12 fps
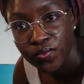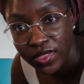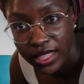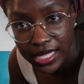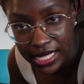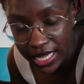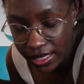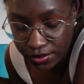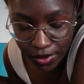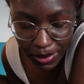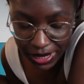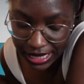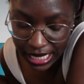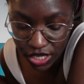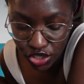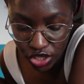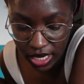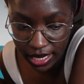the second
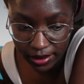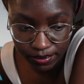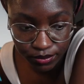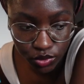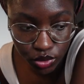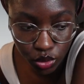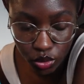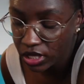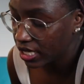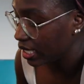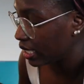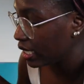fermentation truly